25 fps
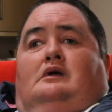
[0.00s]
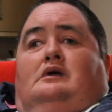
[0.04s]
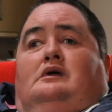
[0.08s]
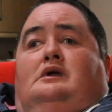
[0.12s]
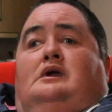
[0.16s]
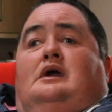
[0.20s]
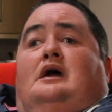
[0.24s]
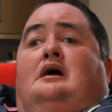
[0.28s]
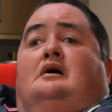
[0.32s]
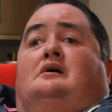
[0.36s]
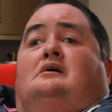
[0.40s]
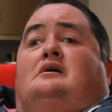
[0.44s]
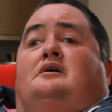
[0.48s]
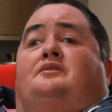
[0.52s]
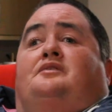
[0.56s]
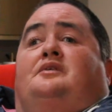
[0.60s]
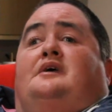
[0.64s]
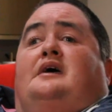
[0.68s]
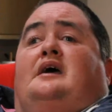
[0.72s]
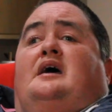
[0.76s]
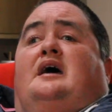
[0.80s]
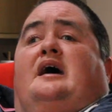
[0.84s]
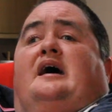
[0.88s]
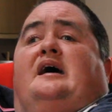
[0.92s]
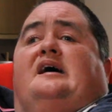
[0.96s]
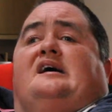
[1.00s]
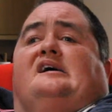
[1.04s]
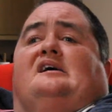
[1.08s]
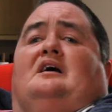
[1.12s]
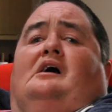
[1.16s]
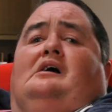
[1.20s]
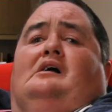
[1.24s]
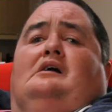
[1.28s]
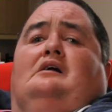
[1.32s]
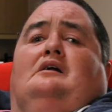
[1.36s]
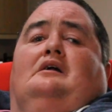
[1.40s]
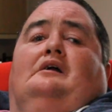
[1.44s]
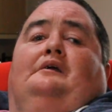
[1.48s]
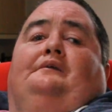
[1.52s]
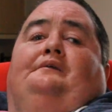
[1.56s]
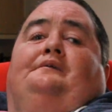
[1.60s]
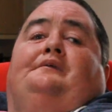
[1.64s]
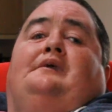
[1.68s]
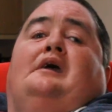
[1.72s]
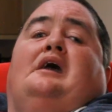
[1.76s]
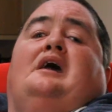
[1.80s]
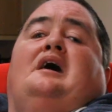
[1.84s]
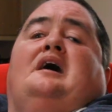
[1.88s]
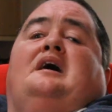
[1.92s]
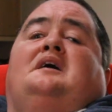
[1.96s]
Yeah, because
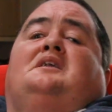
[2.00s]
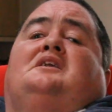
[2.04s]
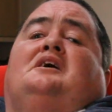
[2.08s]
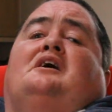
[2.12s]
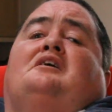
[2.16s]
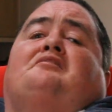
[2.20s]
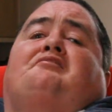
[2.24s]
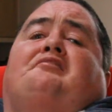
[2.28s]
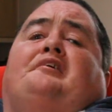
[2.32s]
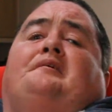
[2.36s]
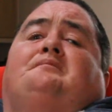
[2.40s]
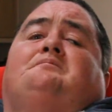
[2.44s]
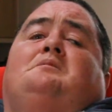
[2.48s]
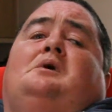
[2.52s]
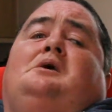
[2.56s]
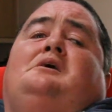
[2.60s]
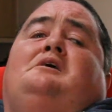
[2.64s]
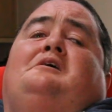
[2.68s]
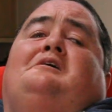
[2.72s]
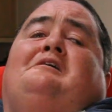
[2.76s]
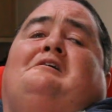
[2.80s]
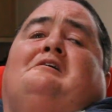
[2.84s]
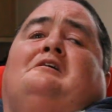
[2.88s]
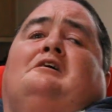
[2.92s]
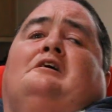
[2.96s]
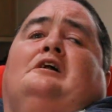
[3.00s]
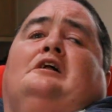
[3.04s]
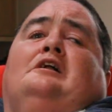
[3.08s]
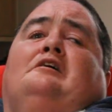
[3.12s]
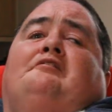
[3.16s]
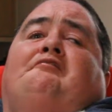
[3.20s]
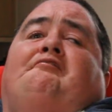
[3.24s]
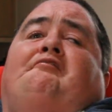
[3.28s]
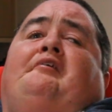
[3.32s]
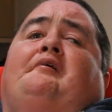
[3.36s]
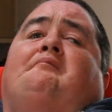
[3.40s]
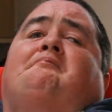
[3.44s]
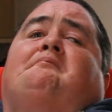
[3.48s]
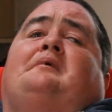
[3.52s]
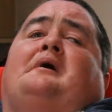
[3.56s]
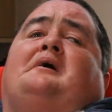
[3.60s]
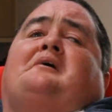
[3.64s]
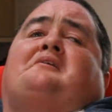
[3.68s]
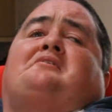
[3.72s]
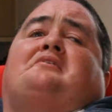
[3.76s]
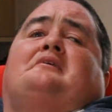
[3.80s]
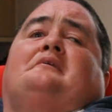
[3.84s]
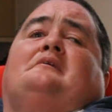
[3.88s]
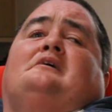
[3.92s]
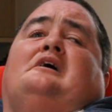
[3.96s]
they had offered me
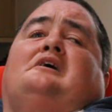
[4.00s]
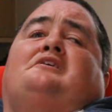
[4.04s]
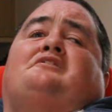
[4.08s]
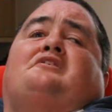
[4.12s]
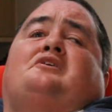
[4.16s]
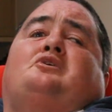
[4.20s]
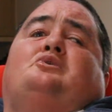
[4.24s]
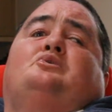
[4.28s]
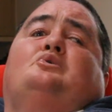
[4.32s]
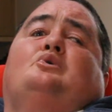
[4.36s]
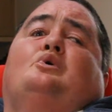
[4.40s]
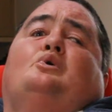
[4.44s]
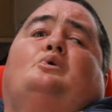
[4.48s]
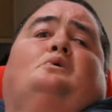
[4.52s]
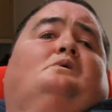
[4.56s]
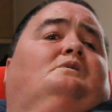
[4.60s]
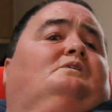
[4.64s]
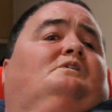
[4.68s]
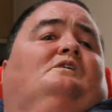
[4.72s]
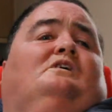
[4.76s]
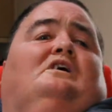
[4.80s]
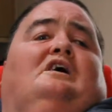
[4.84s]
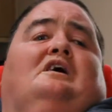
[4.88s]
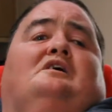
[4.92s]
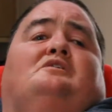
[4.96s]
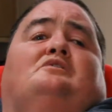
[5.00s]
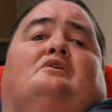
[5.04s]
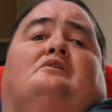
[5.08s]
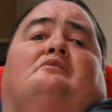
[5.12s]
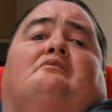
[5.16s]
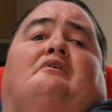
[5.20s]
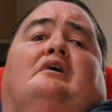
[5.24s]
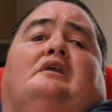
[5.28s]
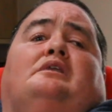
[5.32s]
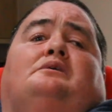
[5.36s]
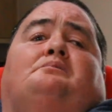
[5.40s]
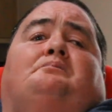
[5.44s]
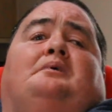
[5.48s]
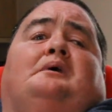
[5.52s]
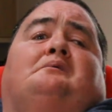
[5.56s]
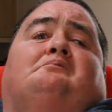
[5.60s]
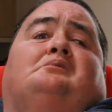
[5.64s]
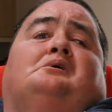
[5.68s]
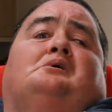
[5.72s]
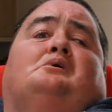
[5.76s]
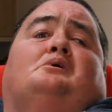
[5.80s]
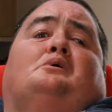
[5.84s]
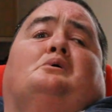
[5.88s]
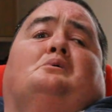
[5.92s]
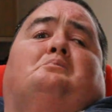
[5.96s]
Finbars and I said, no, I don't want to be
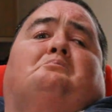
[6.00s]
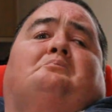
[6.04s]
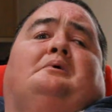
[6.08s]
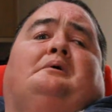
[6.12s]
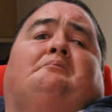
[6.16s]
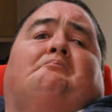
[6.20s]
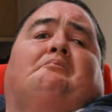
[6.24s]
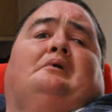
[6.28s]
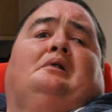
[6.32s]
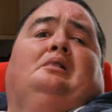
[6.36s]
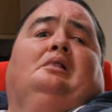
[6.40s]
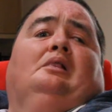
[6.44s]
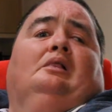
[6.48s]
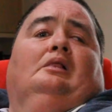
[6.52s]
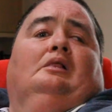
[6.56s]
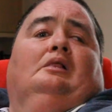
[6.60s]
with old people.